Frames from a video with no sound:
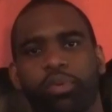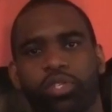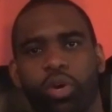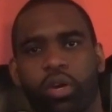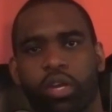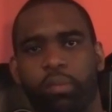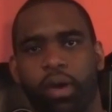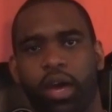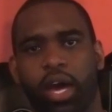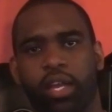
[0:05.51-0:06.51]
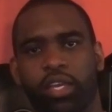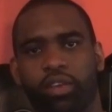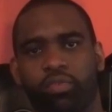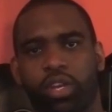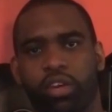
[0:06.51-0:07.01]
we'll be talking about how to
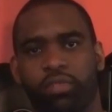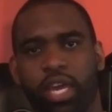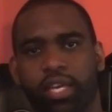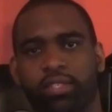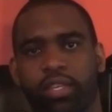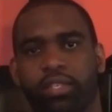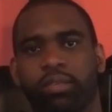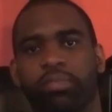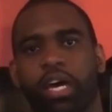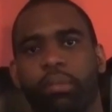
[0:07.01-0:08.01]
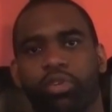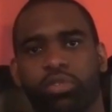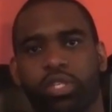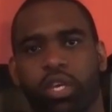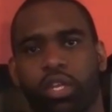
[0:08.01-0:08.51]
get rid of excess abdominal
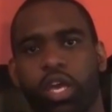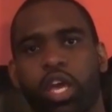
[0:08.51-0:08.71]
skin.